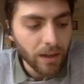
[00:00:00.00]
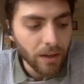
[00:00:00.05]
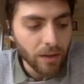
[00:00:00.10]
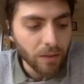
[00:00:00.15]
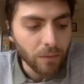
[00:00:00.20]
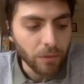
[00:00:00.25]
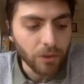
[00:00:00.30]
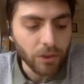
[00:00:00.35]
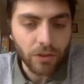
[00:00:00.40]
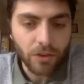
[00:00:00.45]

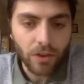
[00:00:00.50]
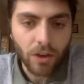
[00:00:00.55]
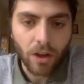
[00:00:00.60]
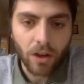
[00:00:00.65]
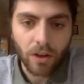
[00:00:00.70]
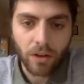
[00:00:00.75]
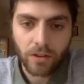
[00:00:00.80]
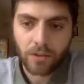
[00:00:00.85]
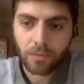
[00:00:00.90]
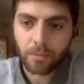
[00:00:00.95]
which is
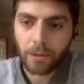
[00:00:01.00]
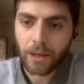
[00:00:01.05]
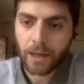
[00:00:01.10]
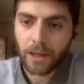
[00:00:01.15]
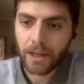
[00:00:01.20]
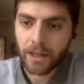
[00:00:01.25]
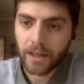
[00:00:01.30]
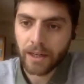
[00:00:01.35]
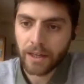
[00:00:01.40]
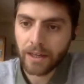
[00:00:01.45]
caused
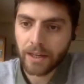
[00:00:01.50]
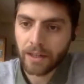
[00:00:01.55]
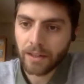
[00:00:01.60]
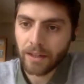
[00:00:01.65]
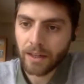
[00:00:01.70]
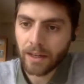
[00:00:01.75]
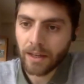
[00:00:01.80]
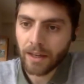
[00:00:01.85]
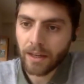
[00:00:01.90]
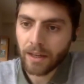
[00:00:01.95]
by
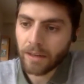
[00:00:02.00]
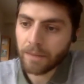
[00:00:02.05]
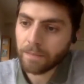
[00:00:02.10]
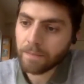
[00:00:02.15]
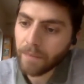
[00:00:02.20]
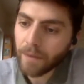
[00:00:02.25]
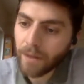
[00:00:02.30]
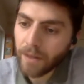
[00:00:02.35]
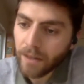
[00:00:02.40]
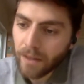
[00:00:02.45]

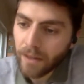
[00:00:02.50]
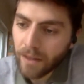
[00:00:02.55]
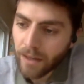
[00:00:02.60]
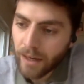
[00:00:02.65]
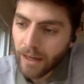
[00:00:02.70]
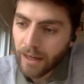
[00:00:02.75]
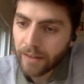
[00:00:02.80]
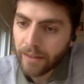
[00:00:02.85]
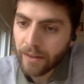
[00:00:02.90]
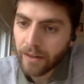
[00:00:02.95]

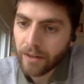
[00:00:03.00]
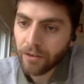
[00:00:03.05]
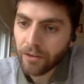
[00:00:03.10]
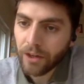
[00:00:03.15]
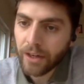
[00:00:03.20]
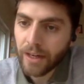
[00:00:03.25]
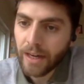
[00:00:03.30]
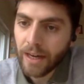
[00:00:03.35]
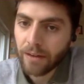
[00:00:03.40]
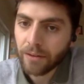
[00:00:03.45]
the
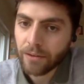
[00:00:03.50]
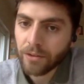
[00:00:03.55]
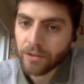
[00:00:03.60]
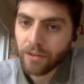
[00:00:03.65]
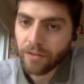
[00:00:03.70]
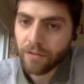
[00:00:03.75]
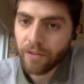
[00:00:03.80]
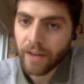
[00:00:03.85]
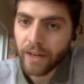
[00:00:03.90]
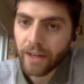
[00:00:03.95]
greenhouse
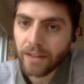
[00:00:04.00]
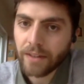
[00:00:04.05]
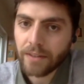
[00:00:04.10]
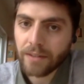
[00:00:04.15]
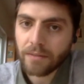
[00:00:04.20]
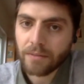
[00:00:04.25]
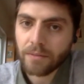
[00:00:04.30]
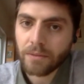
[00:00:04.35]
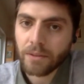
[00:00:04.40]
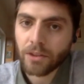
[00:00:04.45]
effect,
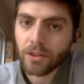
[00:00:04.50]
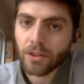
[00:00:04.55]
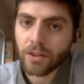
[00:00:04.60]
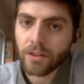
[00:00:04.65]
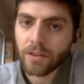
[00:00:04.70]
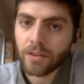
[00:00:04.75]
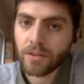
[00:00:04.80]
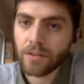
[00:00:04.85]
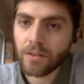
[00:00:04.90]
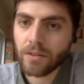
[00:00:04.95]
which
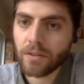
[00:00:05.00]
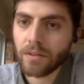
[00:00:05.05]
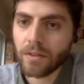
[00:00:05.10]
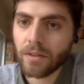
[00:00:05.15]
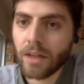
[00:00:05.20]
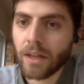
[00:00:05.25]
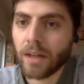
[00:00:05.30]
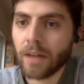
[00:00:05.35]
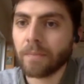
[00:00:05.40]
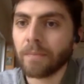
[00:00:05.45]
is
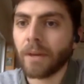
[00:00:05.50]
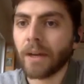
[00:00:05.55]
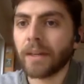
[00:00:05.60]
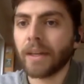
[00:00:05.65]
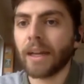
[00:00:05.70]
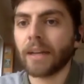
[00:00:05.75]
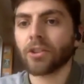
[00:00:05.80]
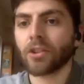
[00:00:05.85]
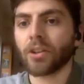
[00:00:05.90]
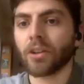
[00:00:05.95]
a
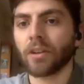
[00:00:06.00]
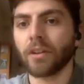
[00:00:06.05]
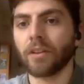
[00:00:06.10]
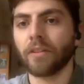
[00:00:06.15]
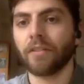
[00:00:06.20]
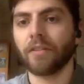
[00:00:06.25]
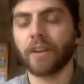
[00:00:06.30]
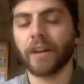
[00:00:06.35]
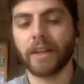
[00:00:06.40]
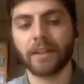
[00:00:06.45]
natural
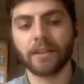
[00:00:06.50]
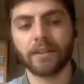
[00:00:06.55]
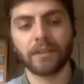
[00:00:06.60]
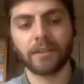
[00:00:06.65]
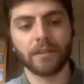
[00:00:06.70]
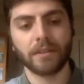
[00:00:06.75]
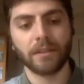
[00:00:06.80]
effect